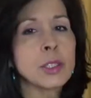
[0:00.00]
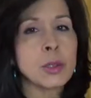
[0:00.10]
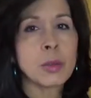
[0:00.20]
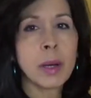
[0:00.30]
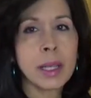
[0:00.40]

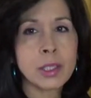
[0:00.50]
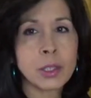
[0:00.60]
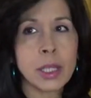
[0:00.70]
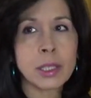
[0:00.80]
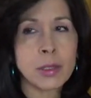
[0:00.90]
to my
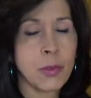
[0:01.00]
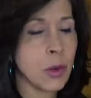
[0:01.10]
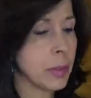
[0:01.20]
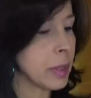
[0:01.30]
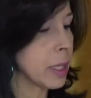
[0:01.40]
dress
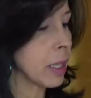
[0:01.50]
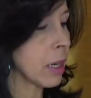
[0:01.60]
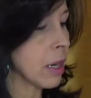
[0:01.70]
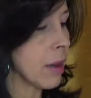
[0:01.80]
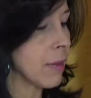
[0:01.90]
form
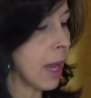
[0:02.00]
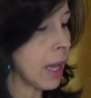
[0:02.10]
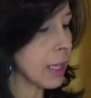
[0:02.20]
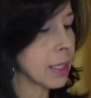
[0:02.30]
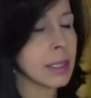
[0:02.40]
here, I've
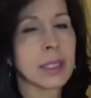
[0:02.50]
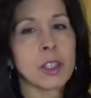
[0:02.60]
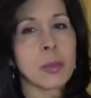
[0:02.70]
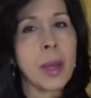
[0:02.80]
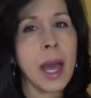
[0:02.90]
added a
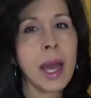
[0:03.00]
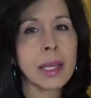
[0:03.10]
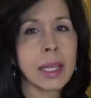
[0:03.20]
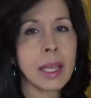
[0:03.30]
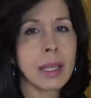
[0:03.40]
little
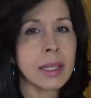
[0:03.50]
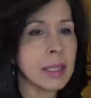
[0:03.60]
padding.